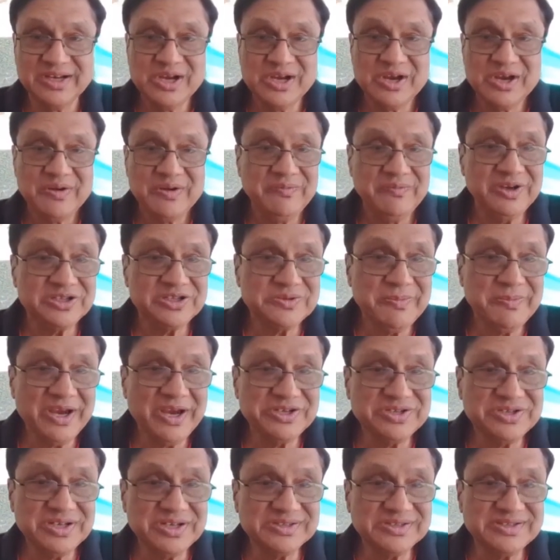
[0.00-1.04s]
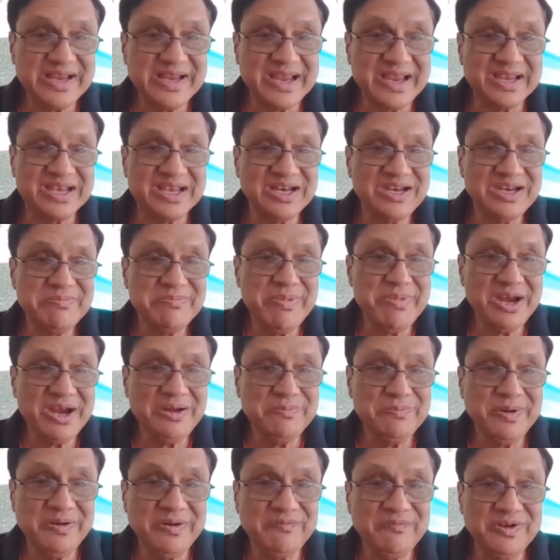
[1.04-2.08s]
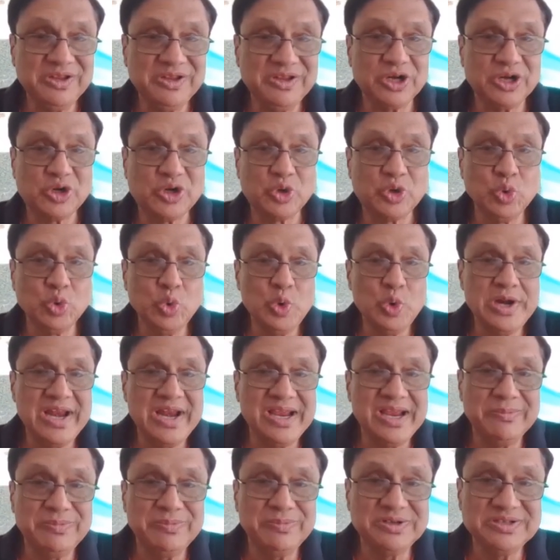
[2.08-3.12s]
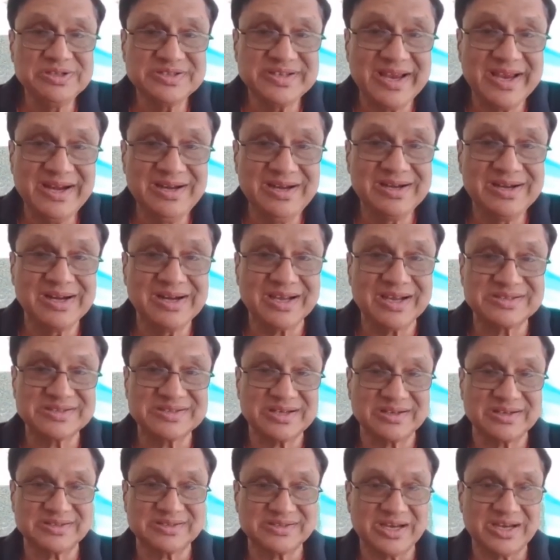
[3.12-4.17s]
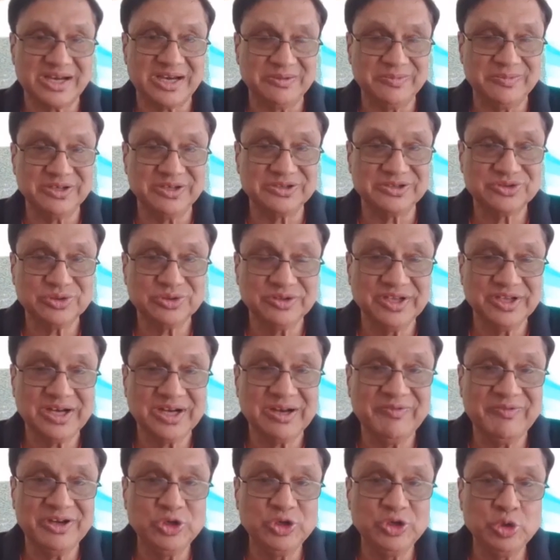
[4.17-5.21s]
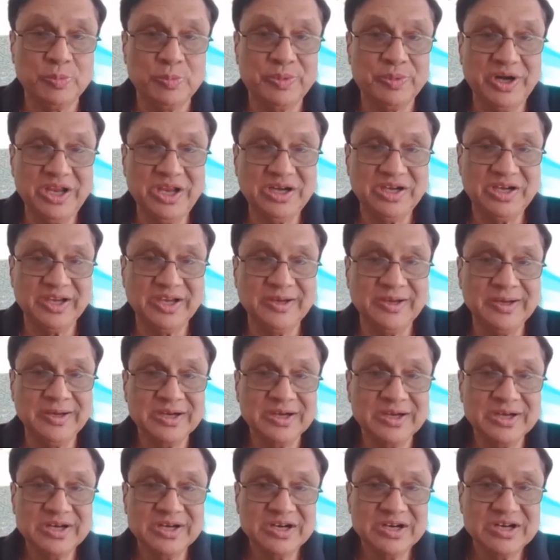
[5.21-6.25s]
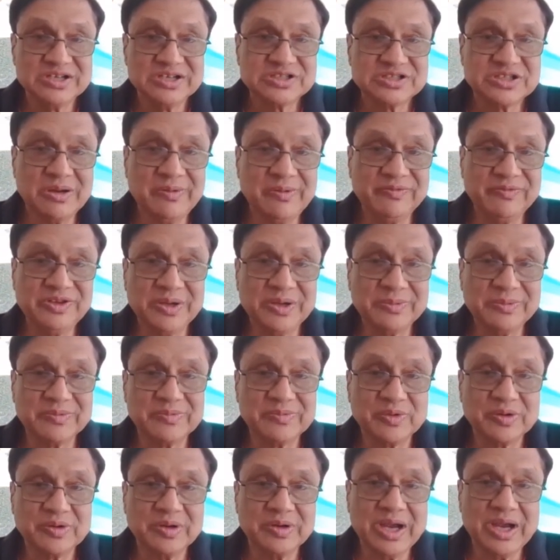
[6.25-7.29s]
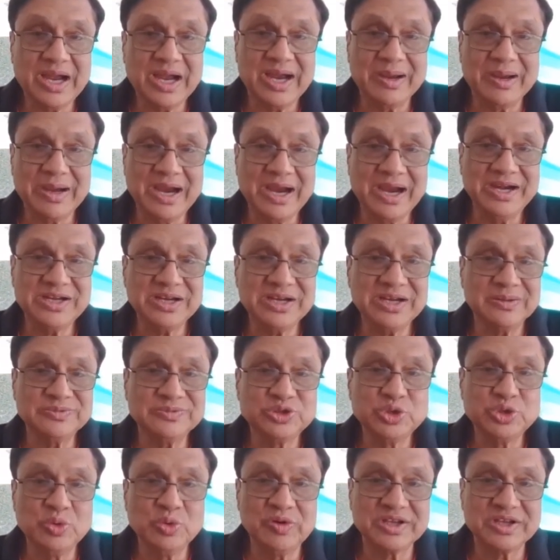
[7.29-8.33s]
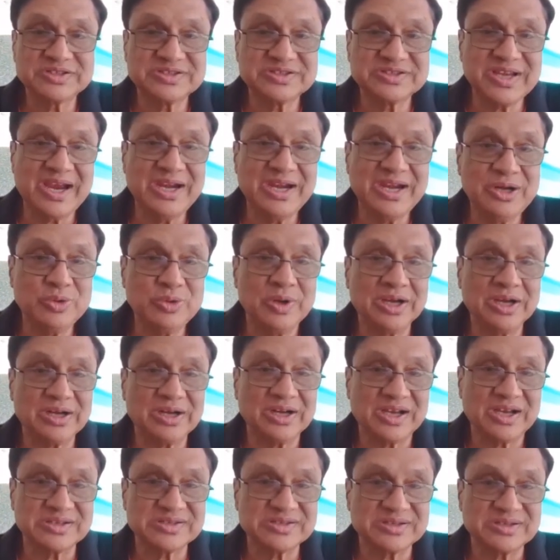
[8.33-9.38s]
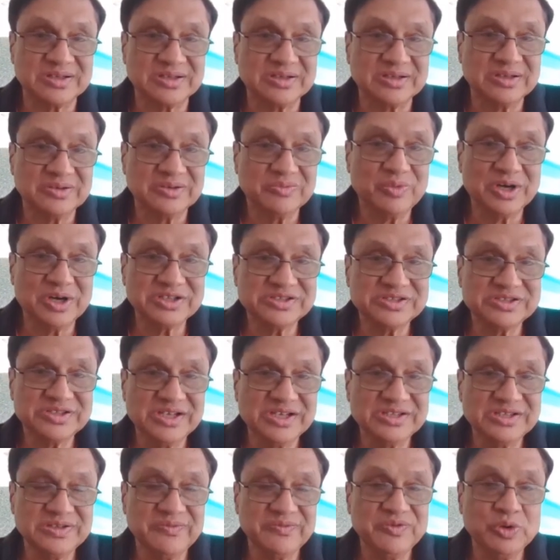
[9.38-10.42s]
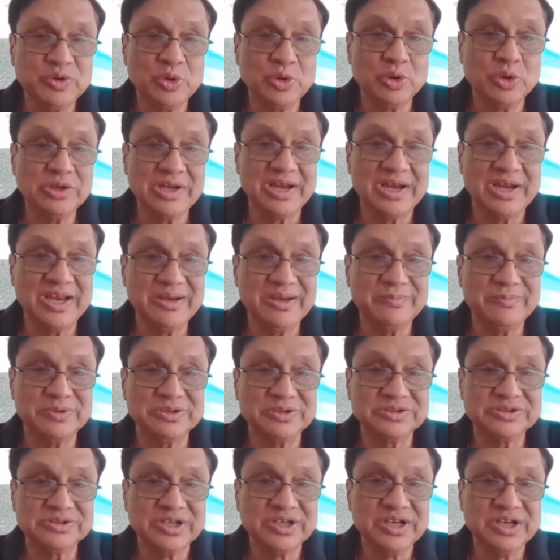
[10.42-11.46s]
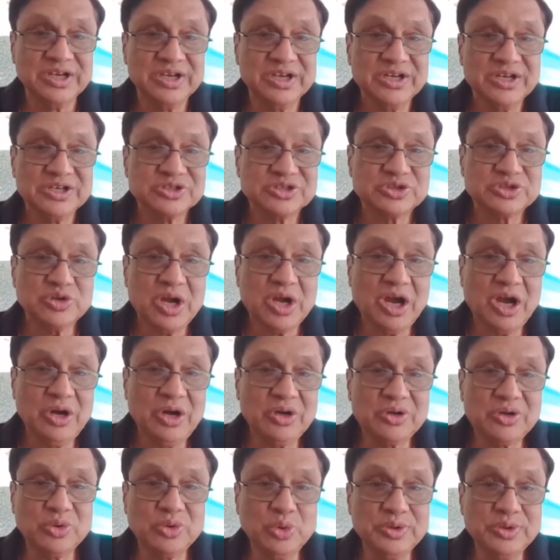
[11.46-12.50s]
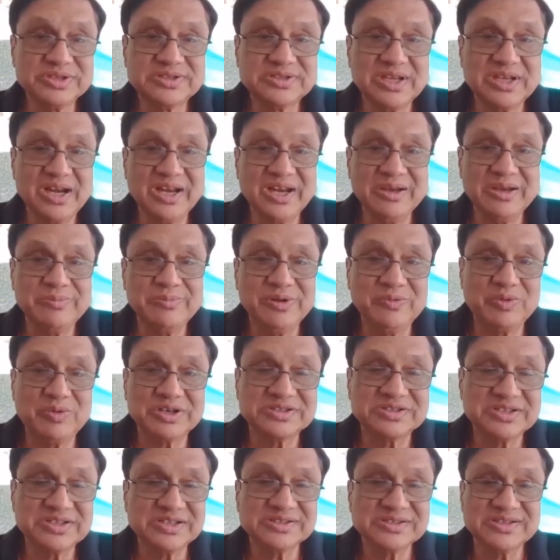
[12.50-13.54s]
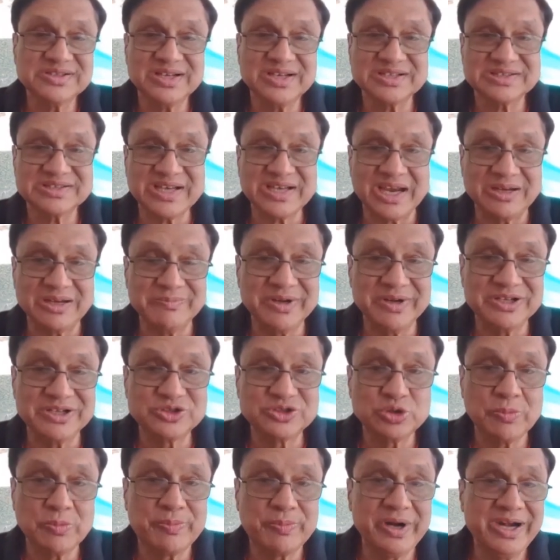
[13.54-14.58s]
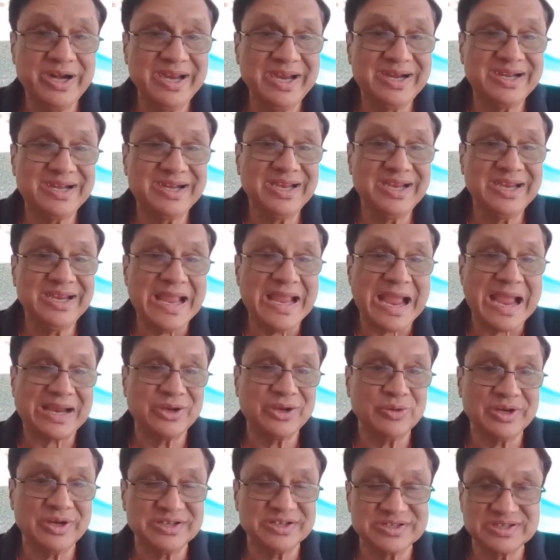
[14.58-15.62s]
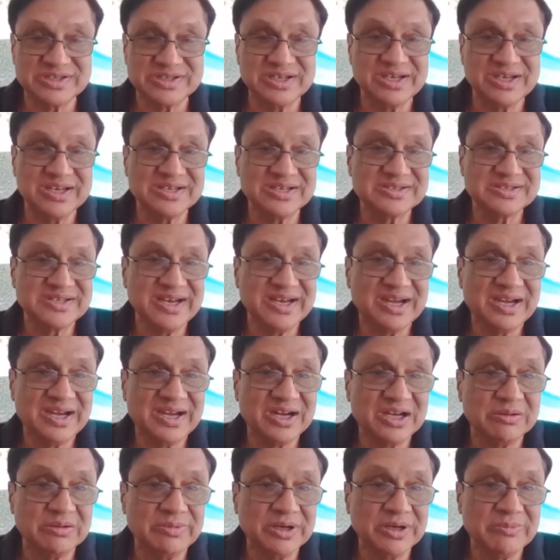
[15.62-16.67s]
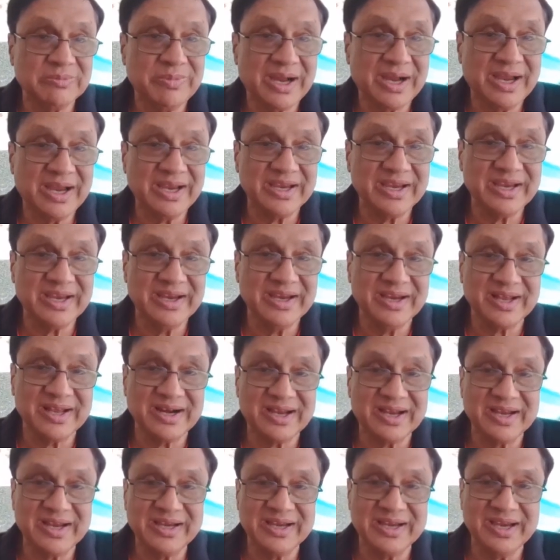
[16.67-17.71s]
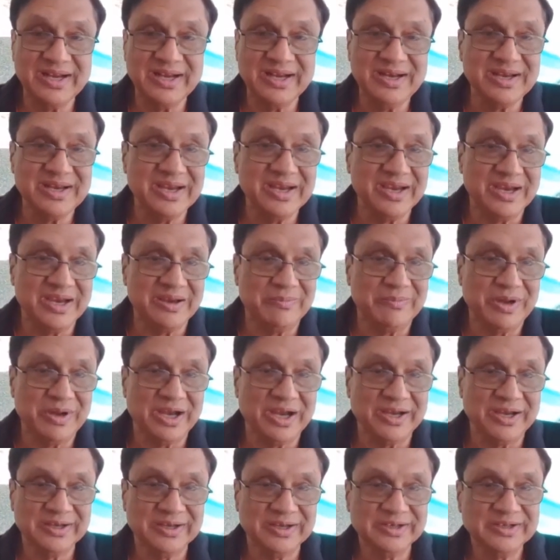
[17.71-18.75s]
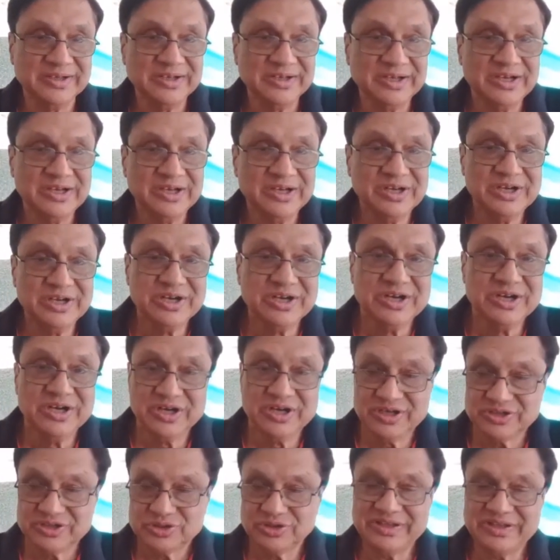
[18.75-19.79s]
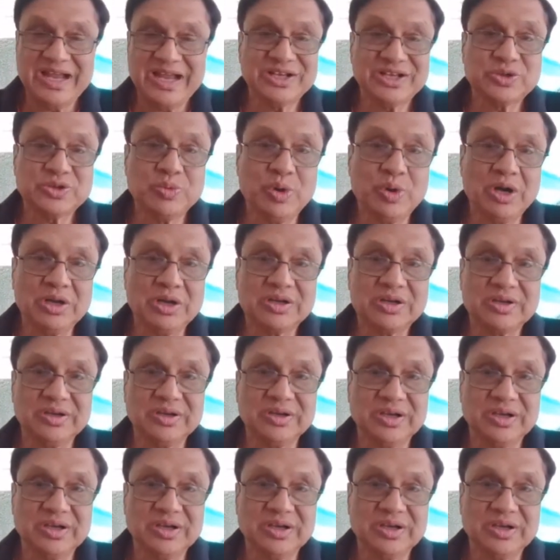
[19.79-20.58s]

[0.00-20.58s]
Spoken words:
which measures the agreement between the true labels and cluster assignments. So there are, when you're predicting some of the items you would assign to a cluster versus if you know the labels. So how true is the label versus the assignment? So predicting accuracy is get determined by ARI and AMI. So that's what